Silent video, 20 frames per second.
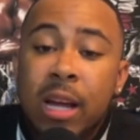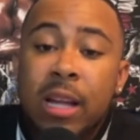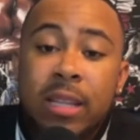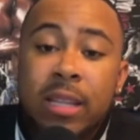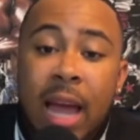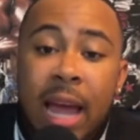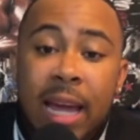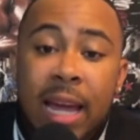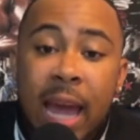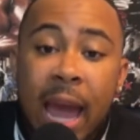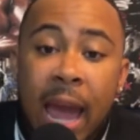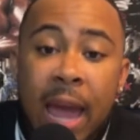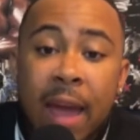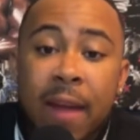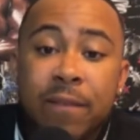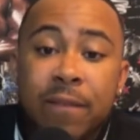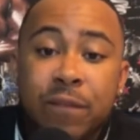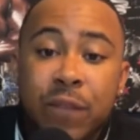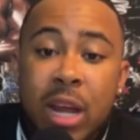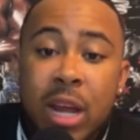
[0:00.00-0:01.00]
They can't
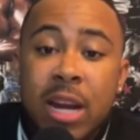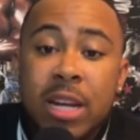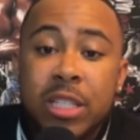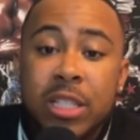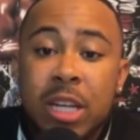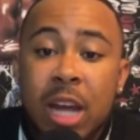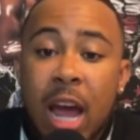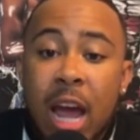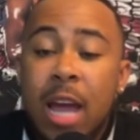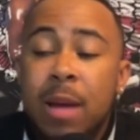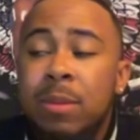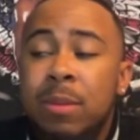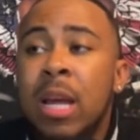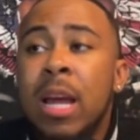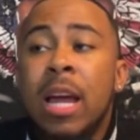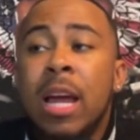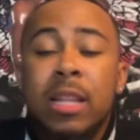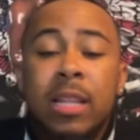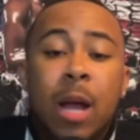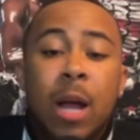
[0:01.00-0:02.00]
finish games.
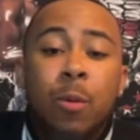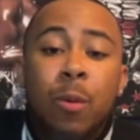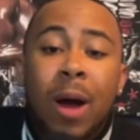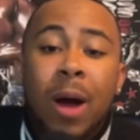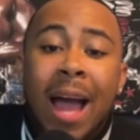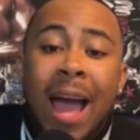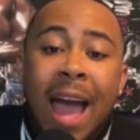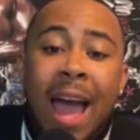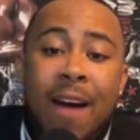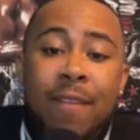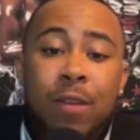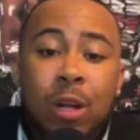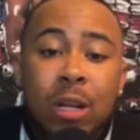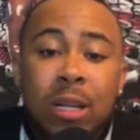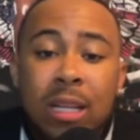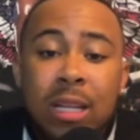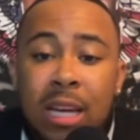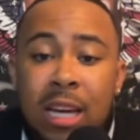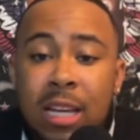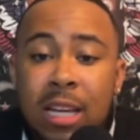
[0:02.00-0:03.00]
They will have a
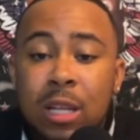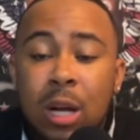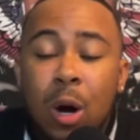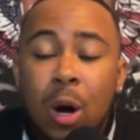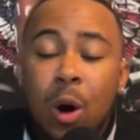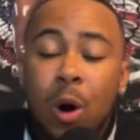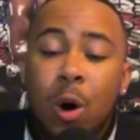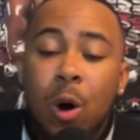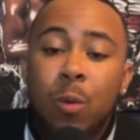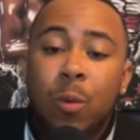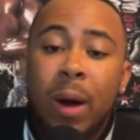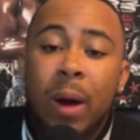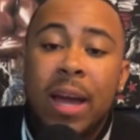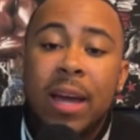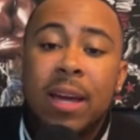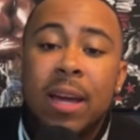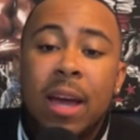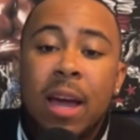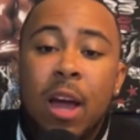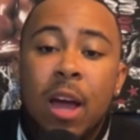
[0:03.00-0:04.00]
lead the whole way,
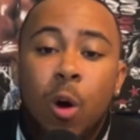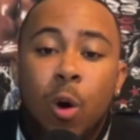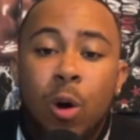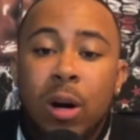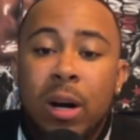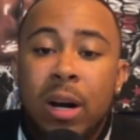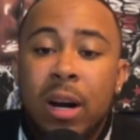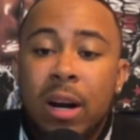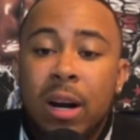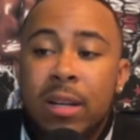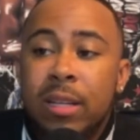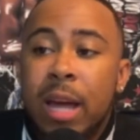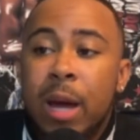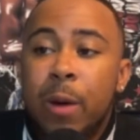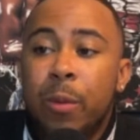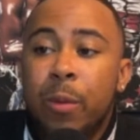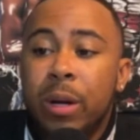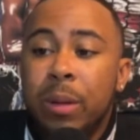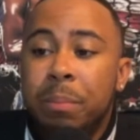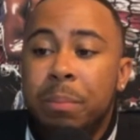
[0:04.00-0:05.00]
or they
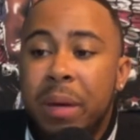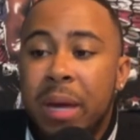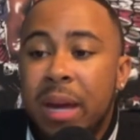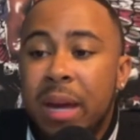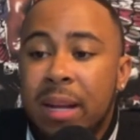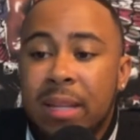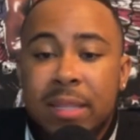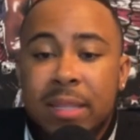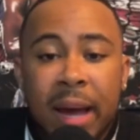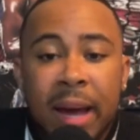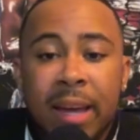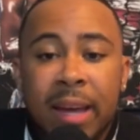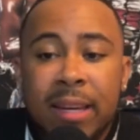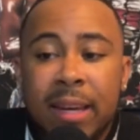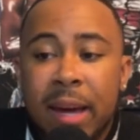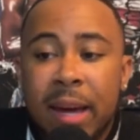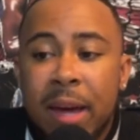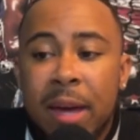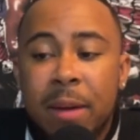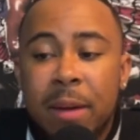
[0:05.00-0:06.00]
will be in a tight
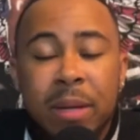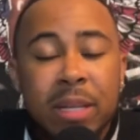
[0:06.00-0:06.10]
game.